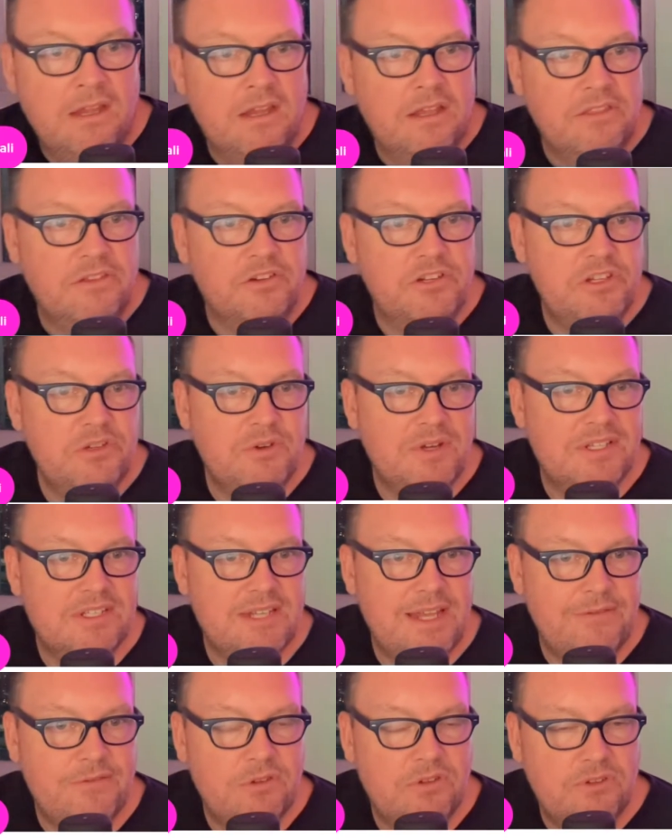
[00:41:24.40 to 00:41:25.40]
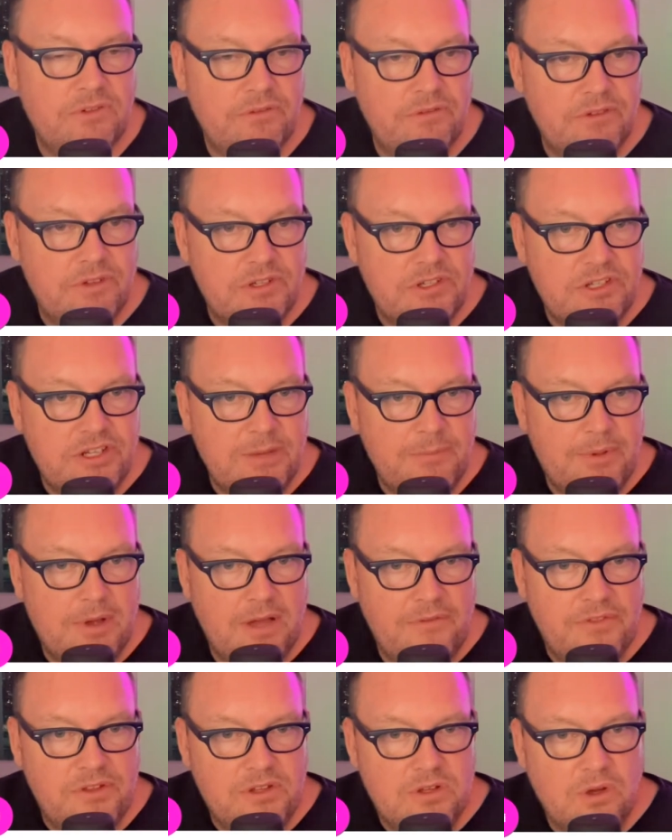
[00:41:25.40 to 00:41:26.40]
Their U.S. naval ship
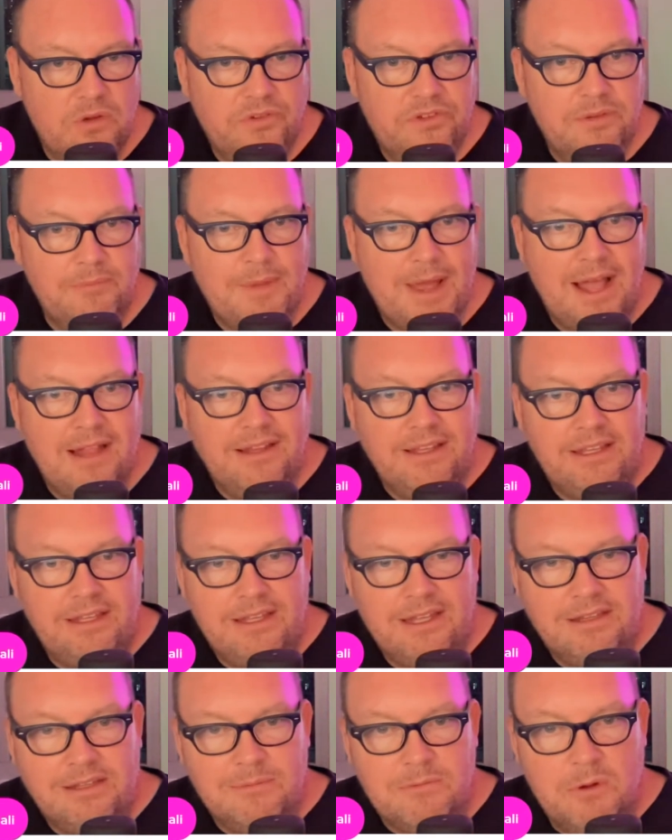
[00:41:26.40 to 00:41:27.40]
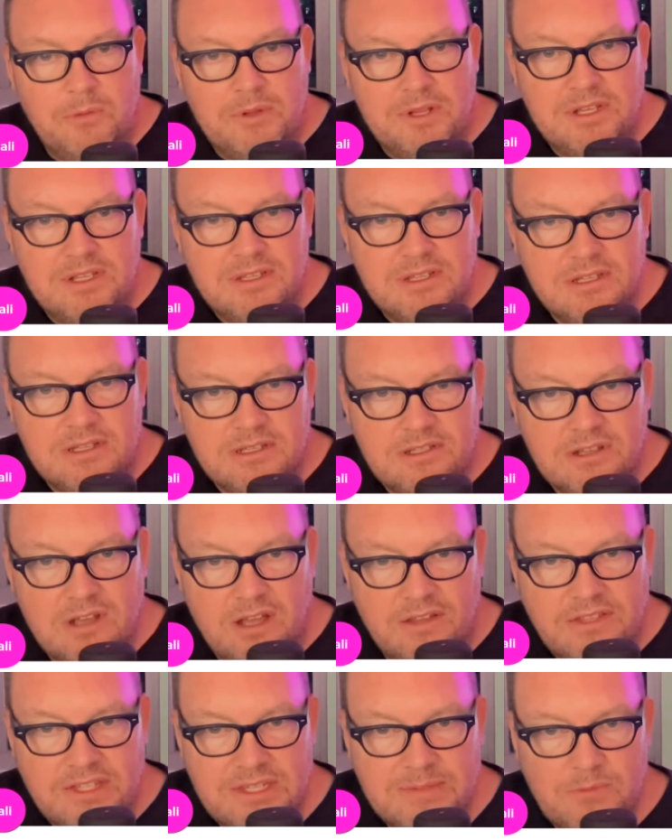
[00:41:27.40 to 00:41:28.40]
off the coast of Bali at the moment. Saw
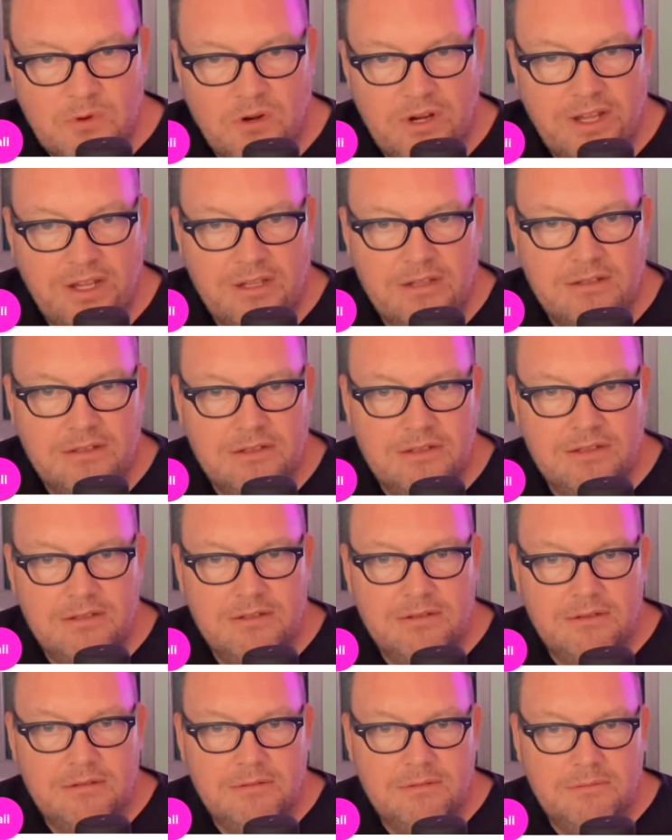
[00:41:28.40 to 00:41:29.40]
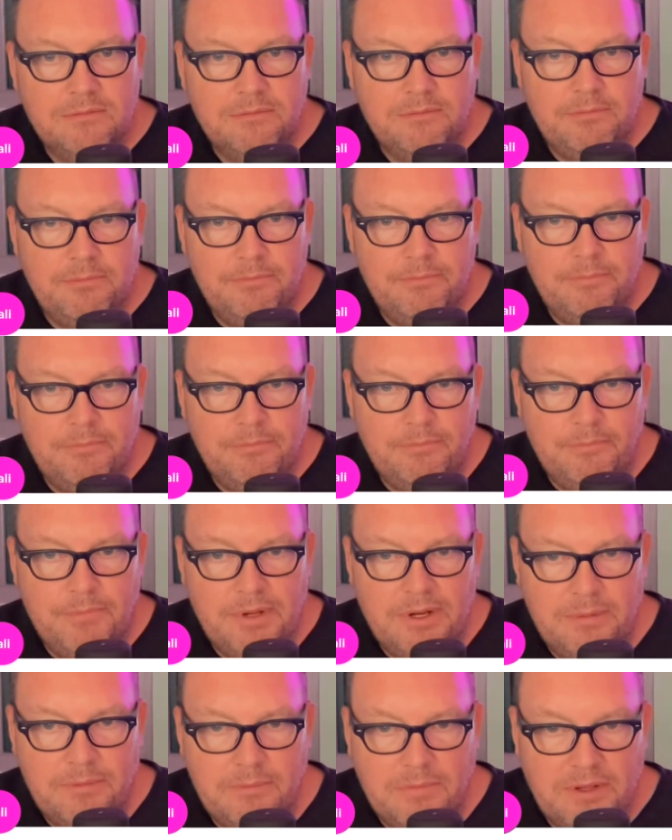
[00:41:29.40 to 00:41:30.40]
it this morning,
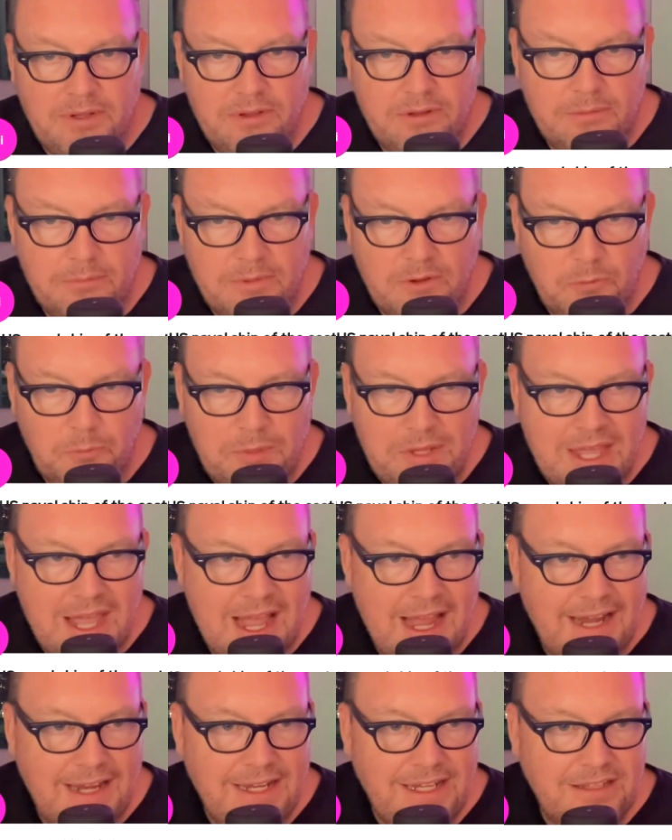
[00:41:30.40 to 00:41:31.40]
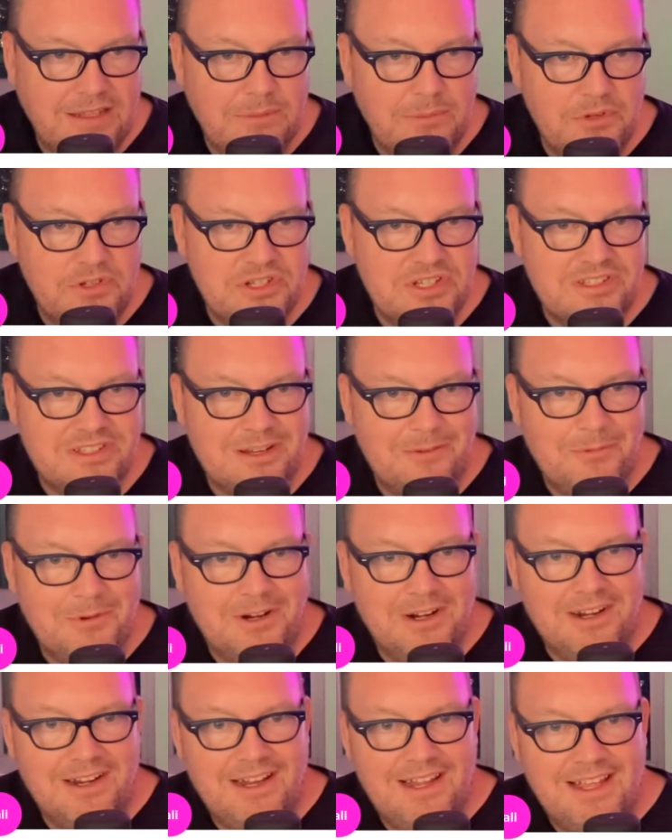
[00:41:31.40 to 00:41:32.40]
but it must be hiding in the bushes
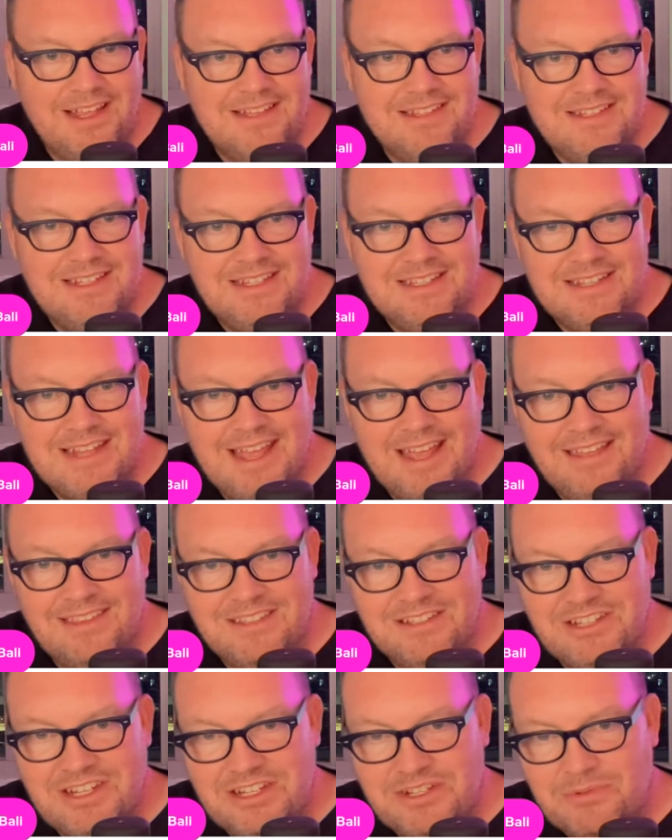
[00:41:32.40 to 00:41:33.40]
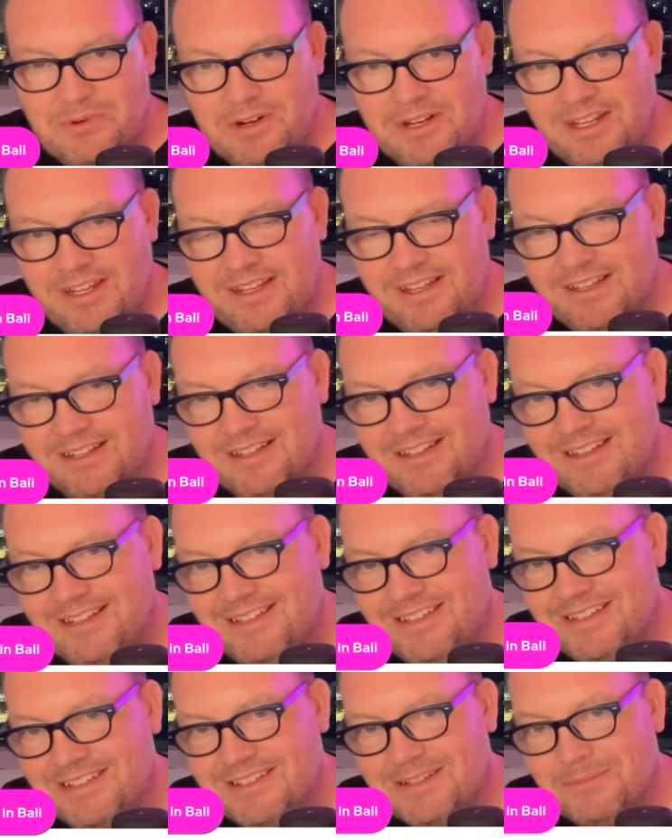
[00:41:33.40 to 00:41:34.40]
somewhere as he's not at the G20.
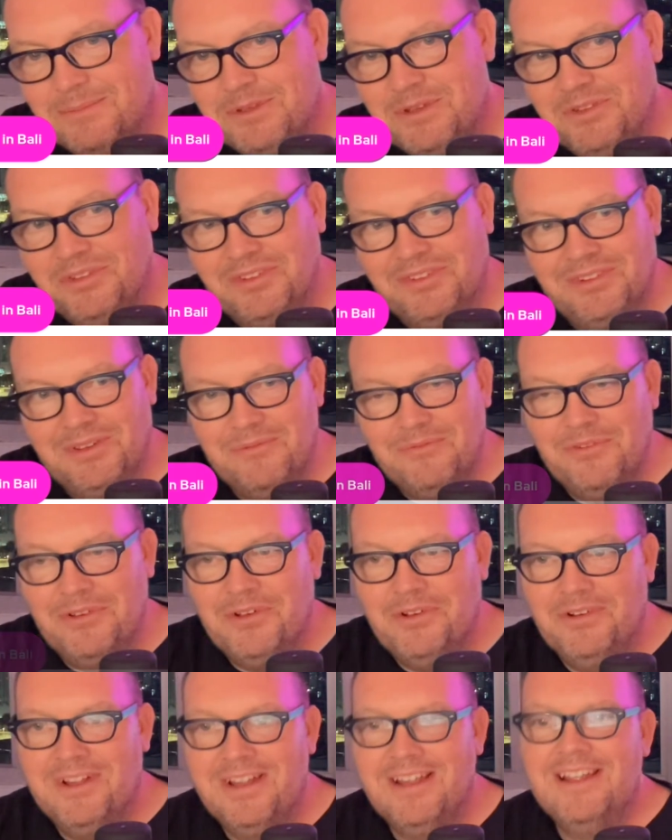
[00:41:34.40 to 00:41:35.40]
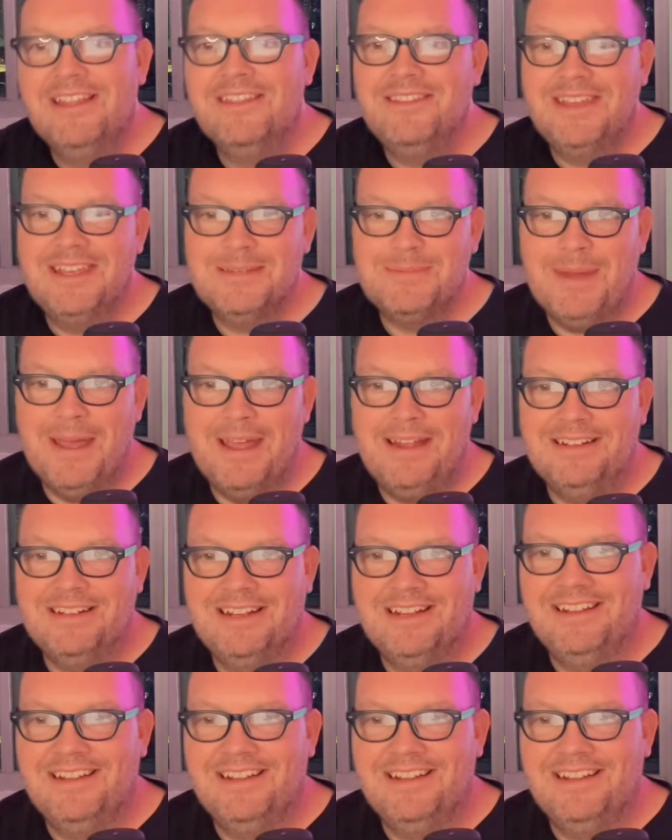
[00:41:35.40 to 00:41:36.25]
Just some useless info. Thanks, Matt.